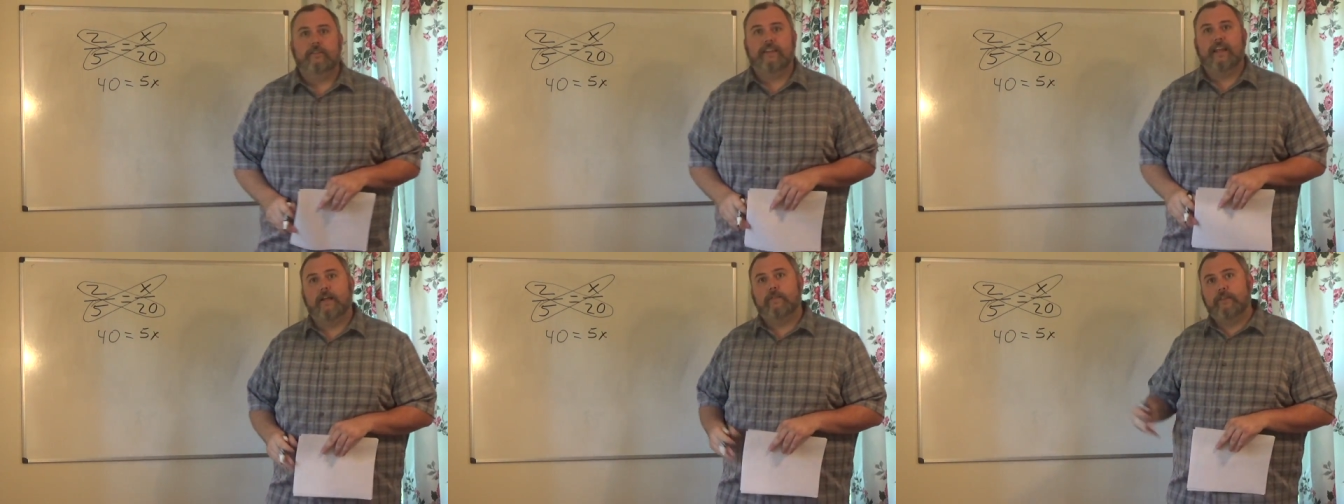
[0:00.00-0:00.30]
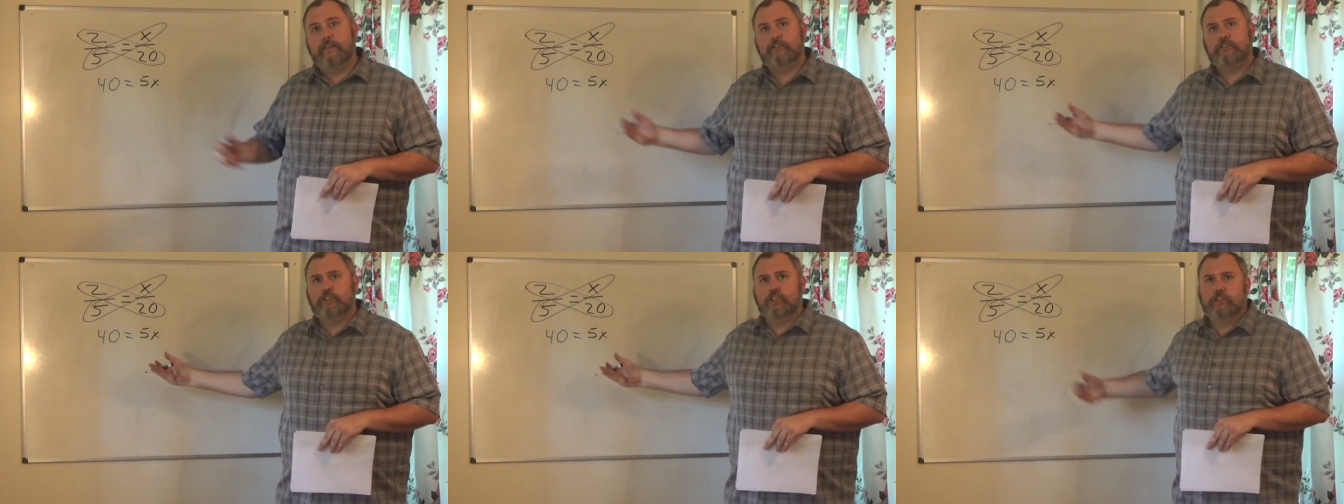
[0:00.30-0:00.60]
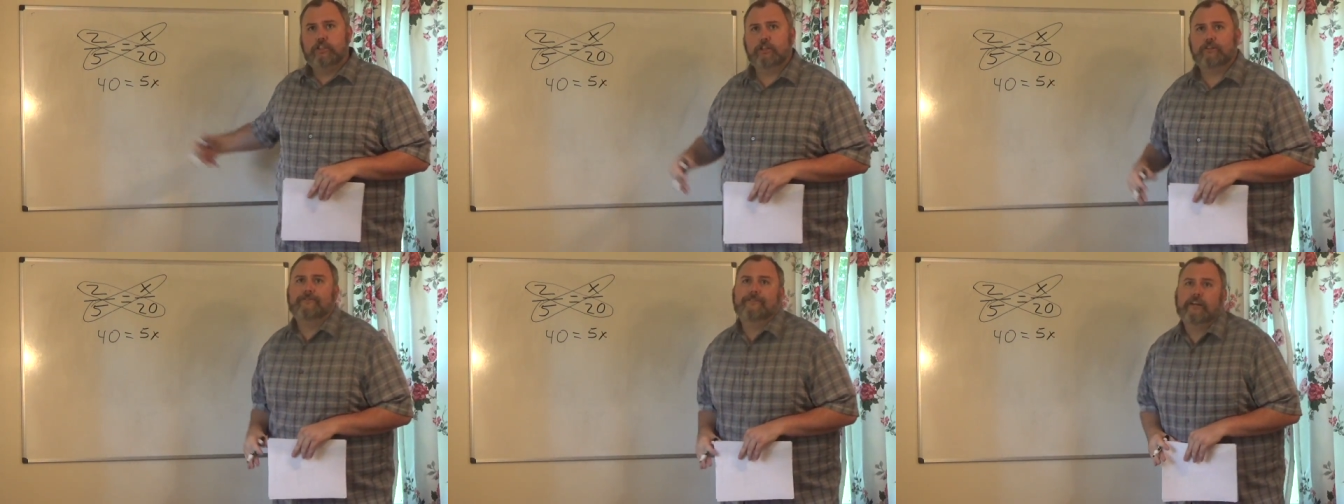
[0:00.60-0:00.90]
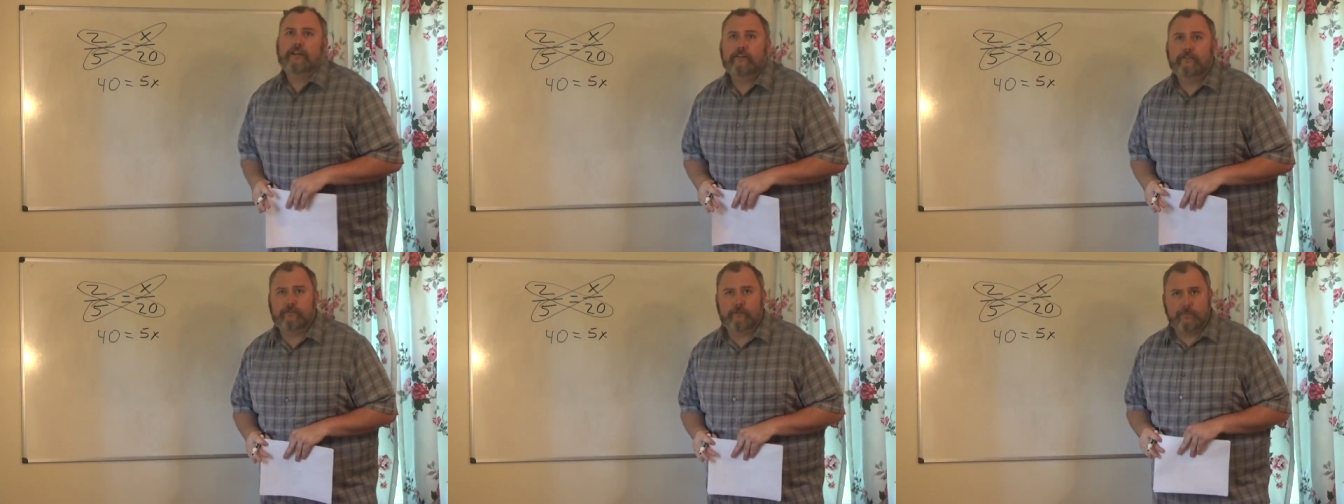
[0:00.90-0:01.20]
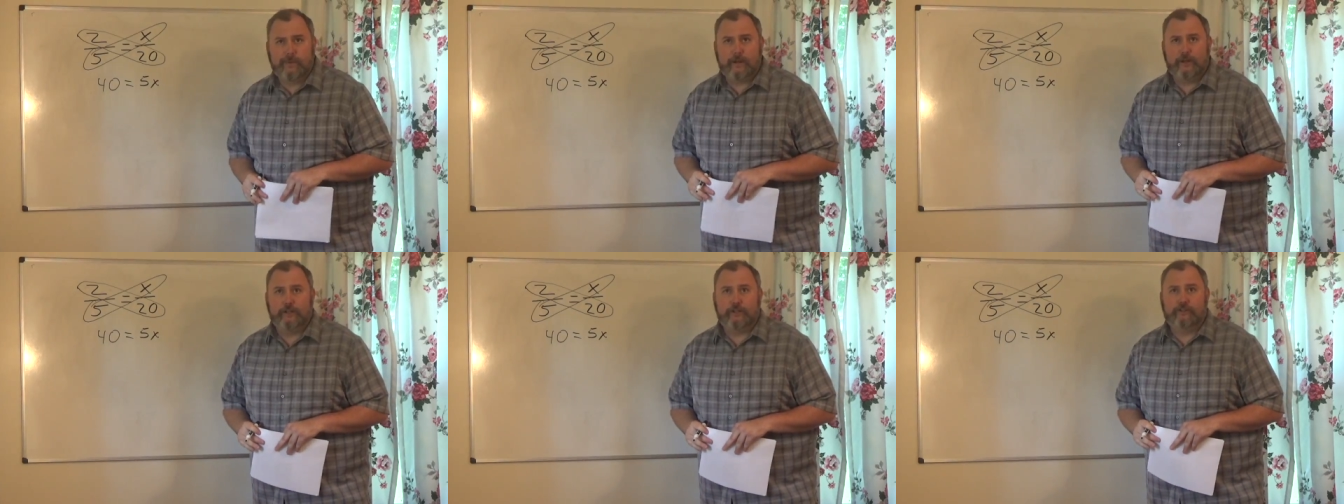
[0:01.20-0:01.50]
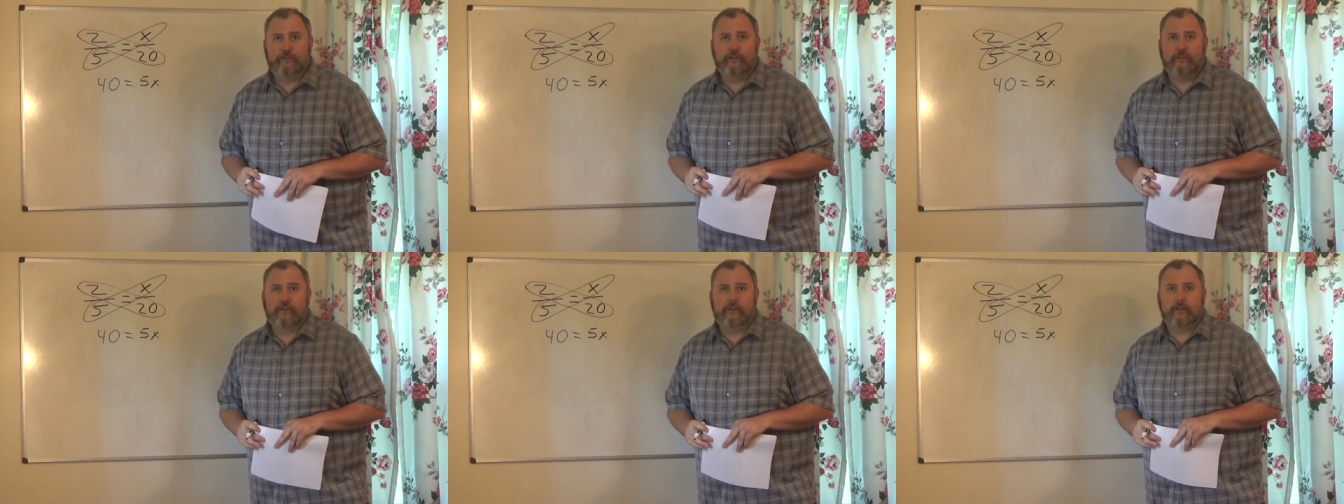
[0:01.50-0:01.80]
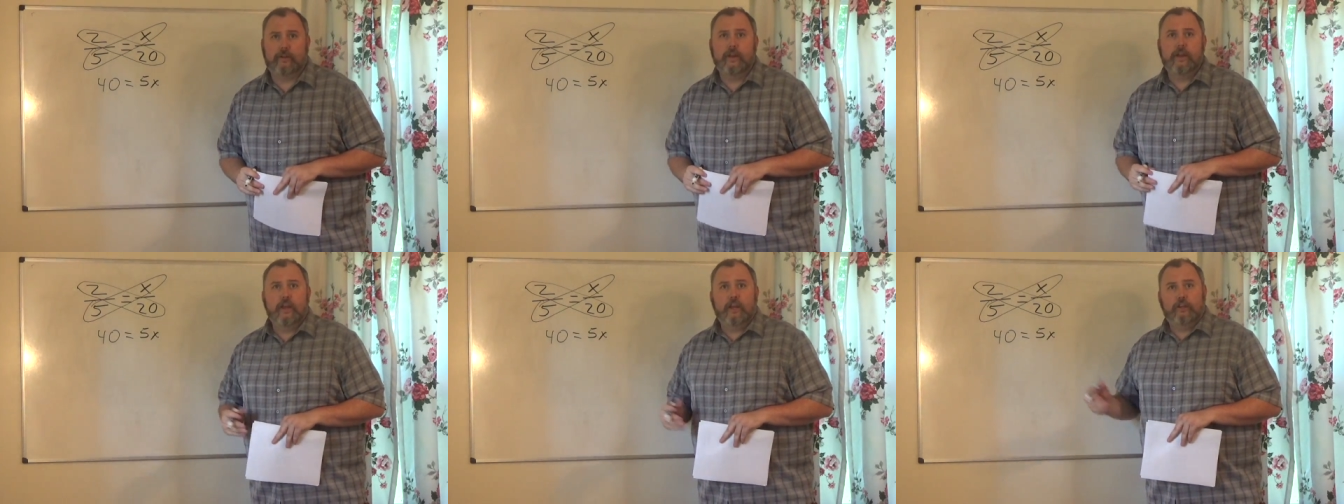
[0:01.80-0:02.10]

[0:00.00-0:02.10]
Now this should look very familiar to you.